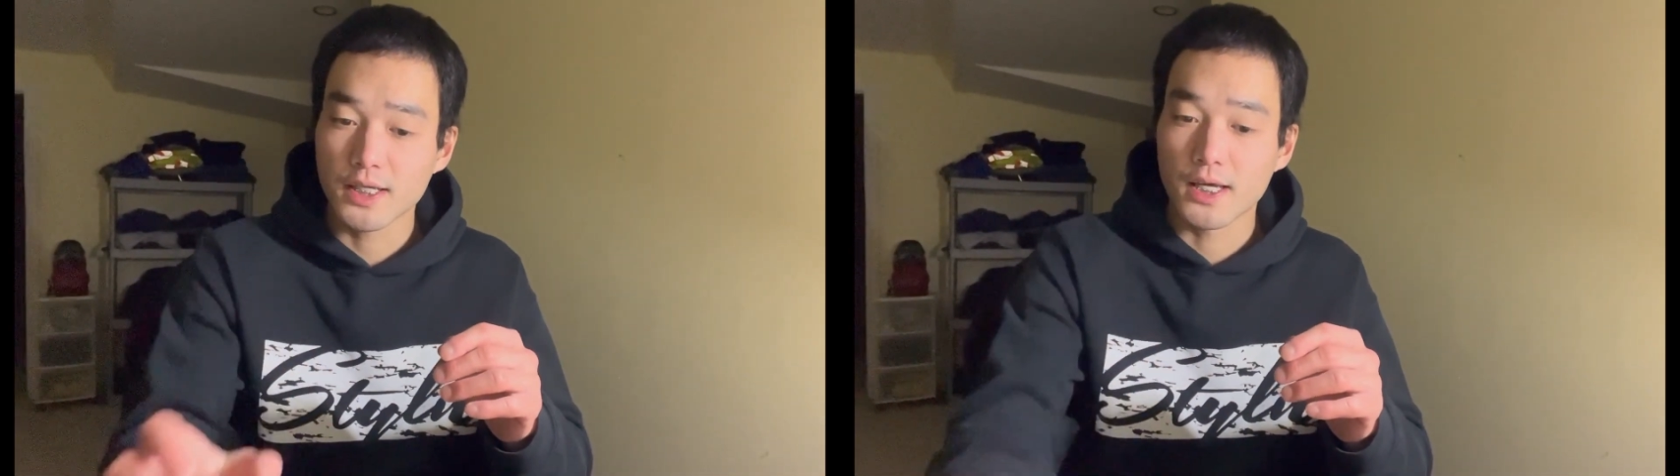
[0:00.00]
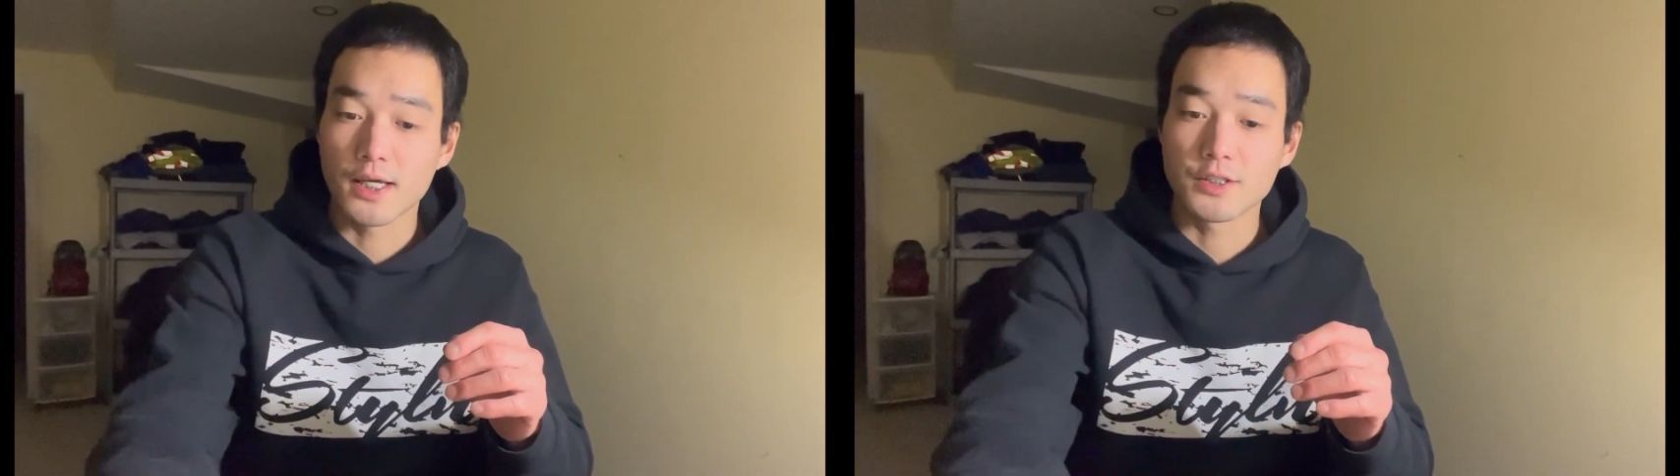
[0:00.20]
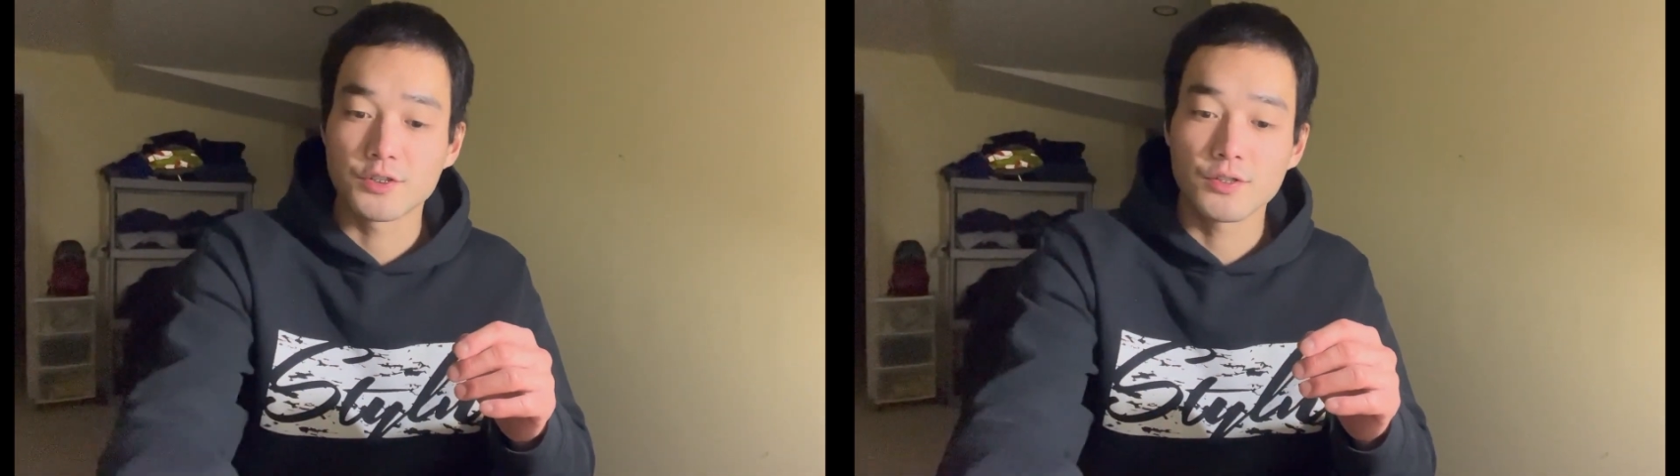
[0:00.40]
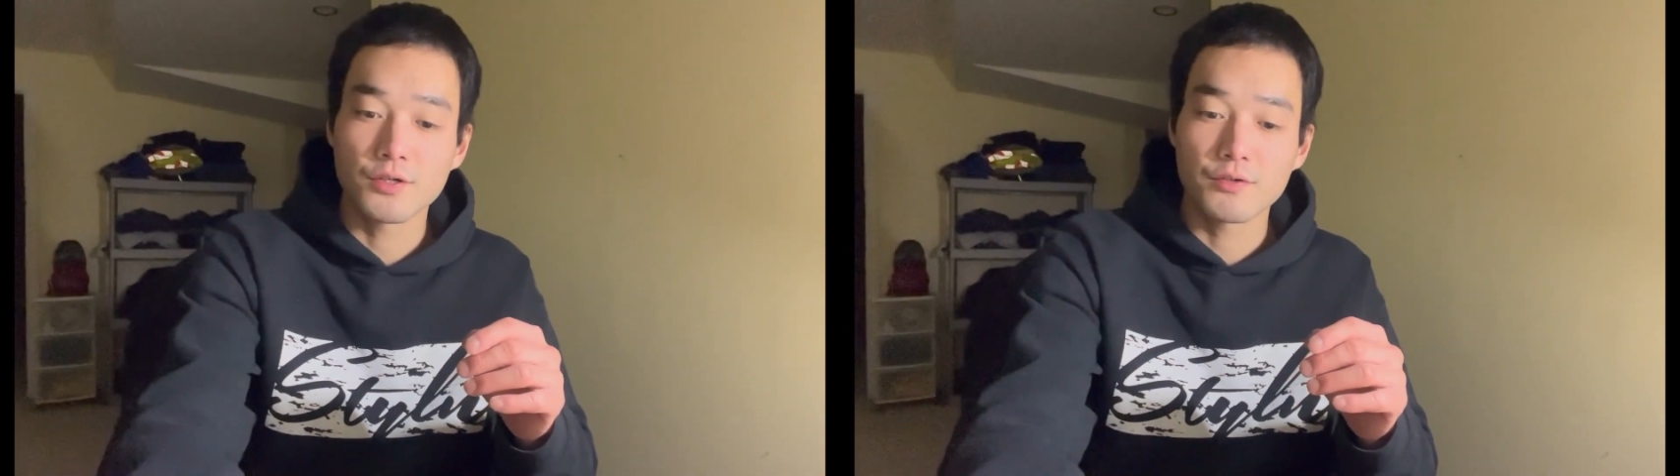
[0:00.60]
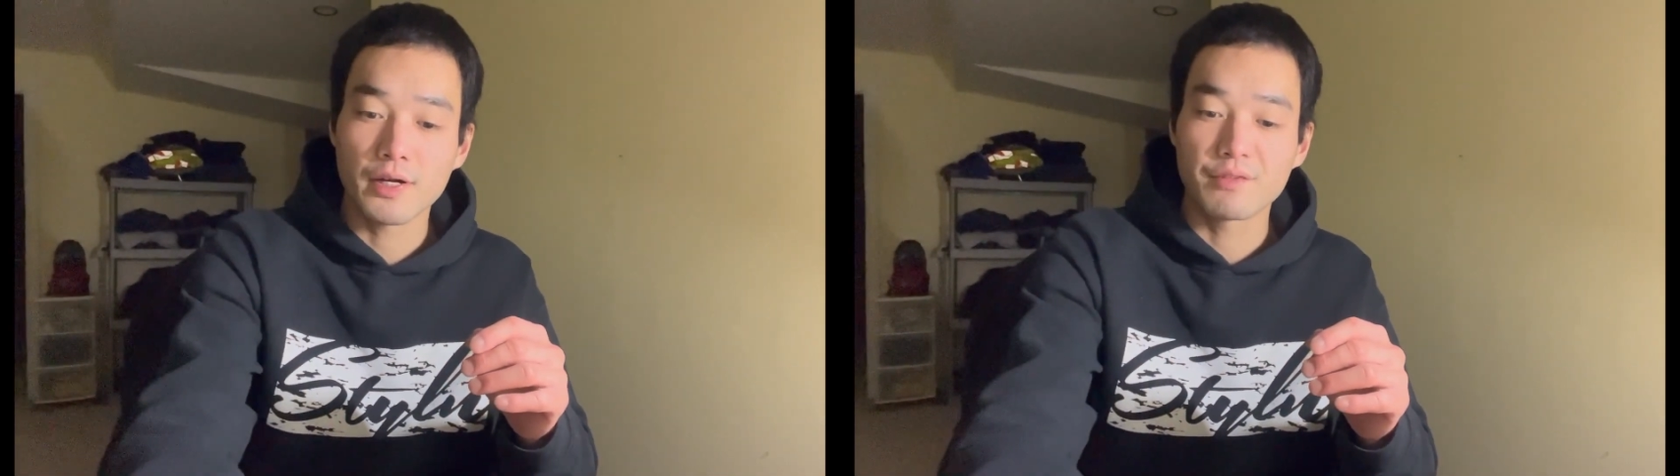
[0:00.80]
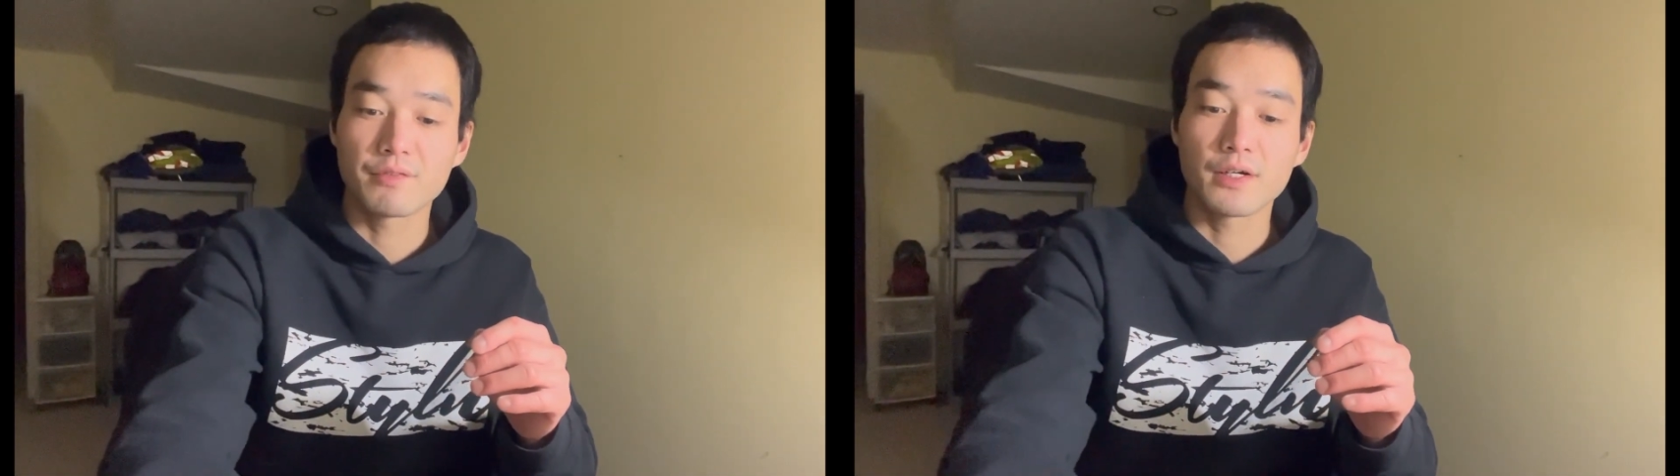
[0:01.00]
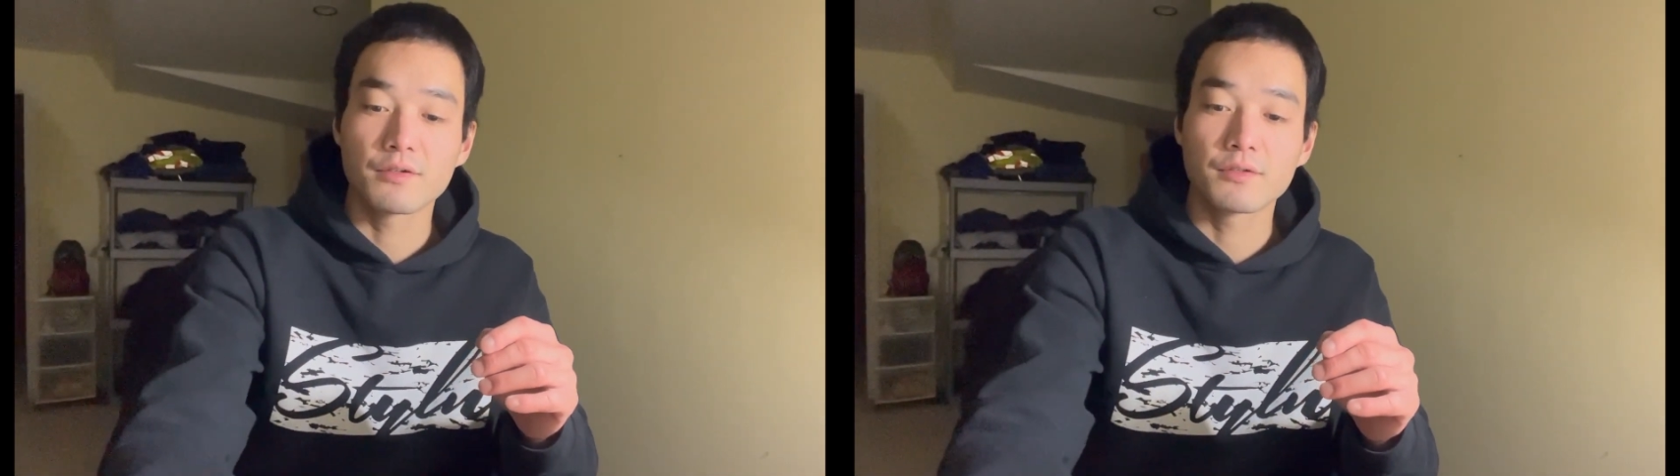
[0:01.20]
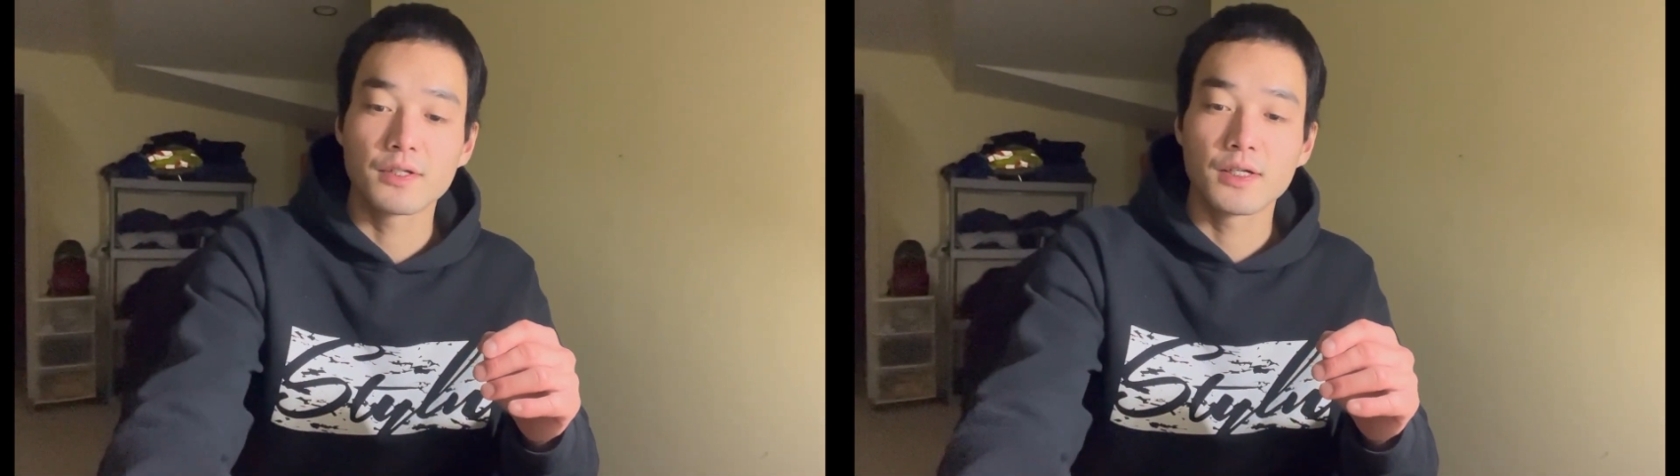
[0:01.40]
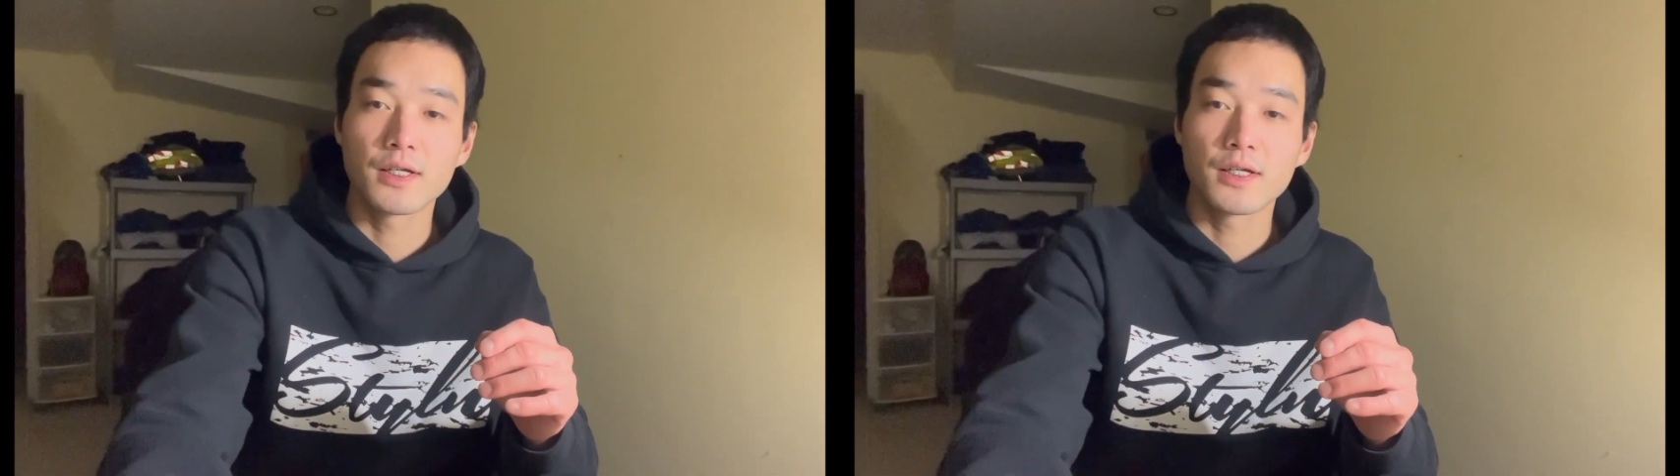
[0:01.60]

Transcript: and so I found